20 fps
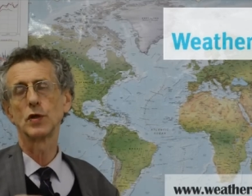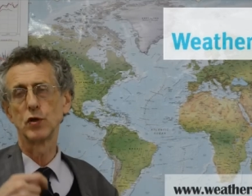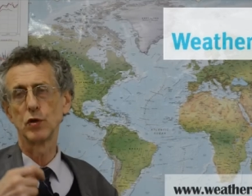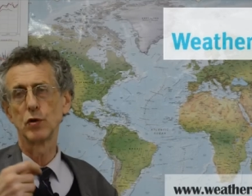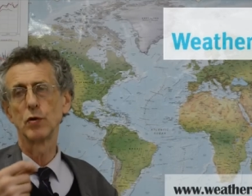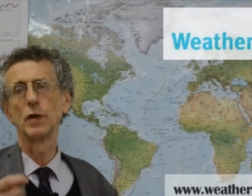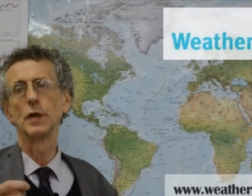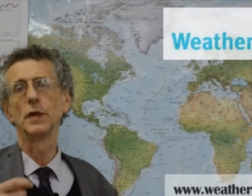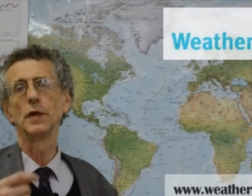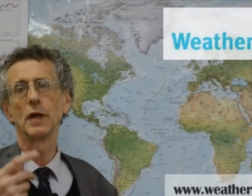
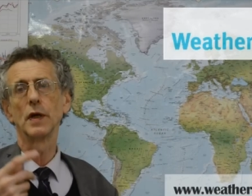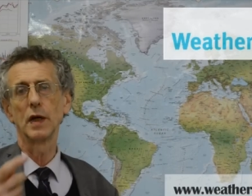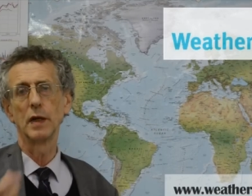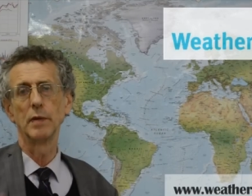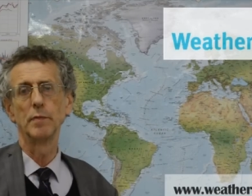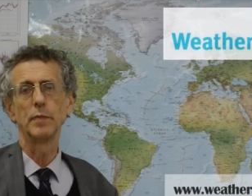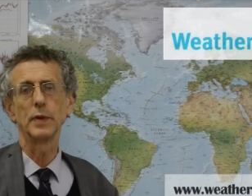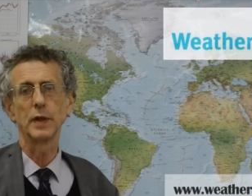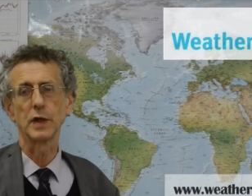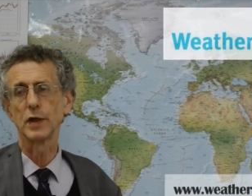during the
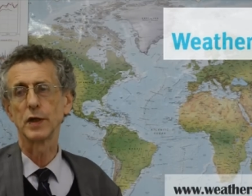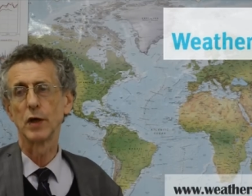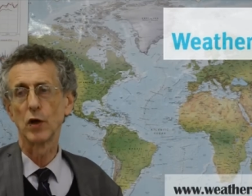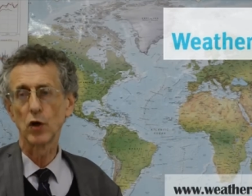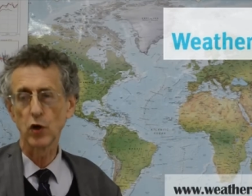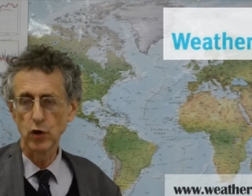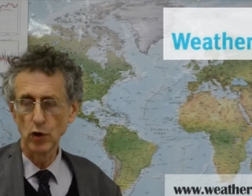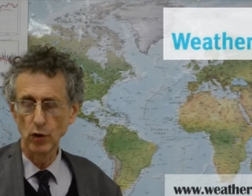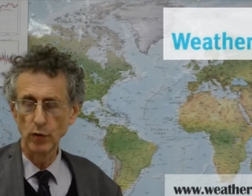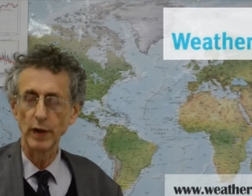Olympics,
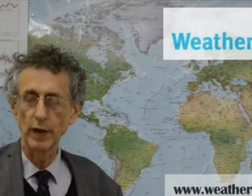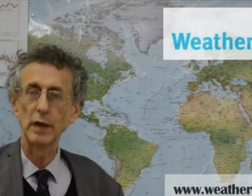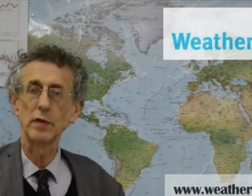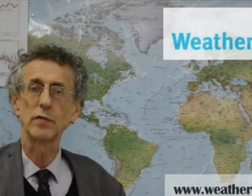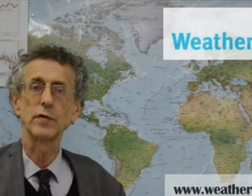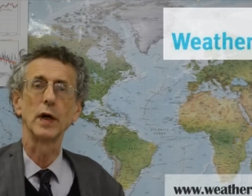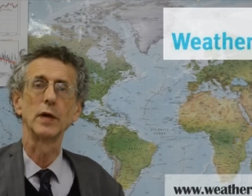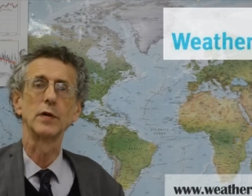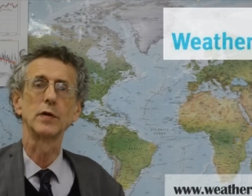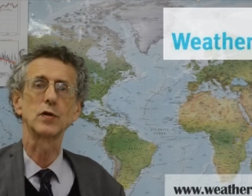including
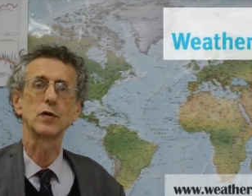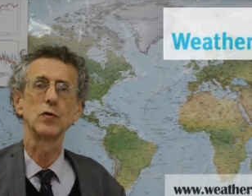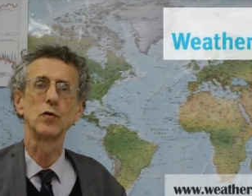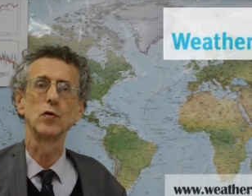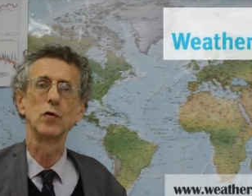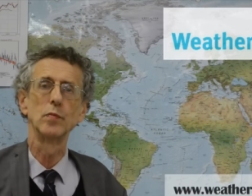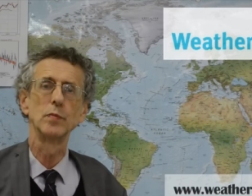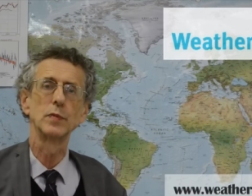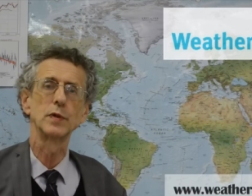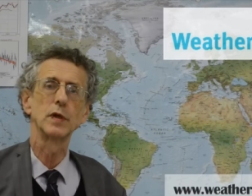
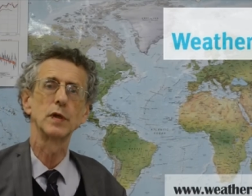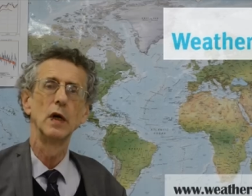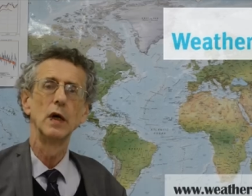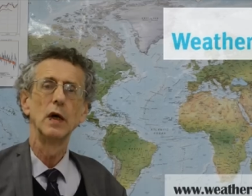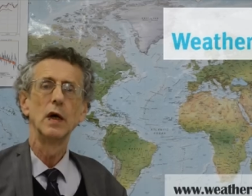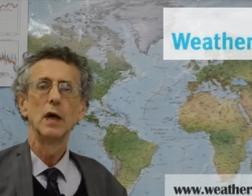thunderstorms,